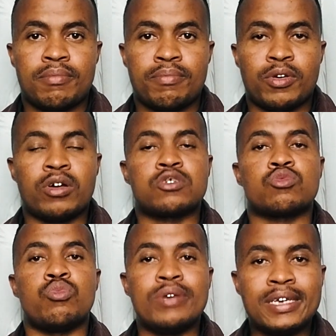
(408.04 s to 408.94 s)
because
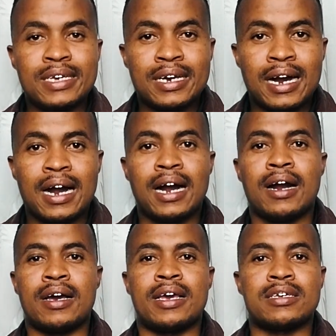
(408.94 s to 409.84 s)
we
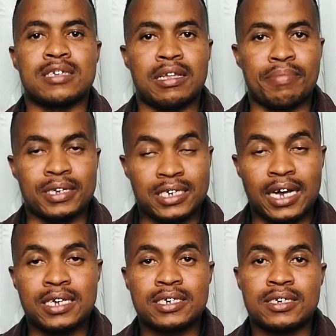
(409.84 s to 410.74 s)
are a sleeping
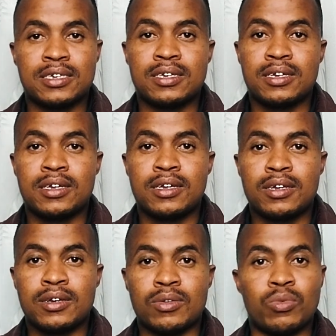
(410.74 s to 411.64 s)
giant.
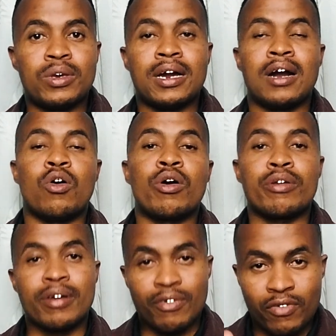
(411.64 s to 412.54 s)
We are on
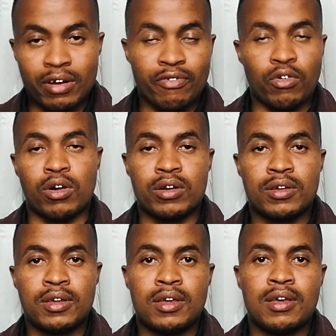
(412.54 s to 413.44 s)
free fall.
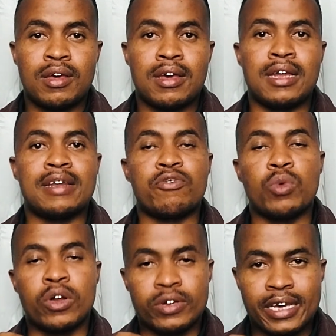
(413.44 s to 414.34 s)
And if we're
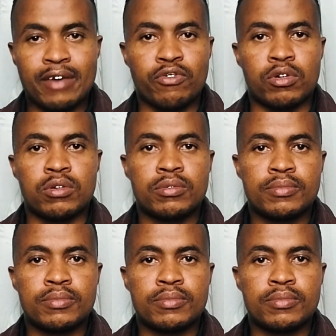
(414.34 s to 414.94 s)
not careful,